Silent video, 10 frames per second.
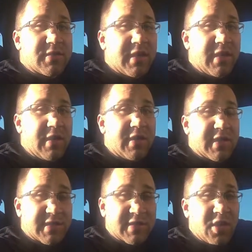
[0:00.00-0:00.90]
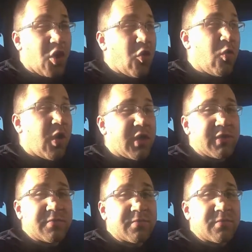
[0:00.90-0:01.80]
And this is an
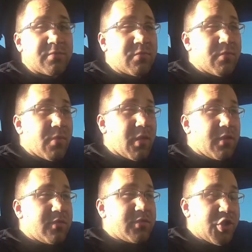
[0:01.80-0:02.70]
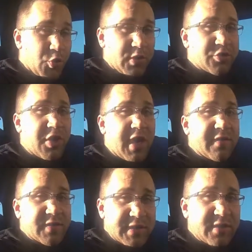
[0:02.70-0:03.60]
01 2-wheel
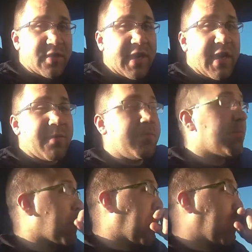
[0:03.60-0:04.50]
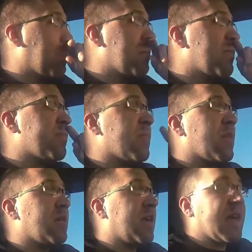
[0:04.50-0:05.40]
drive single cab
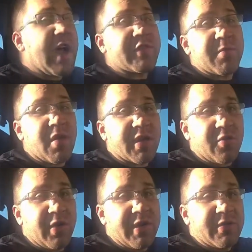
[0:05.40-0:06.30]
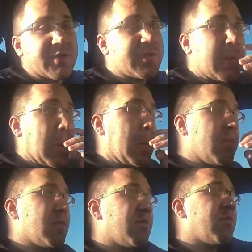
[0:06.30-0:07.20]
on aftermarket wheels.
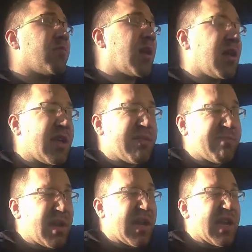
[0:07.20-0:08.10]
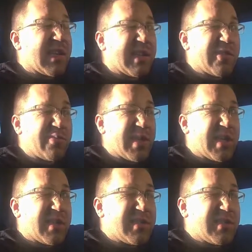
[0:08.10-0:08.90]
Probably might add a little bit.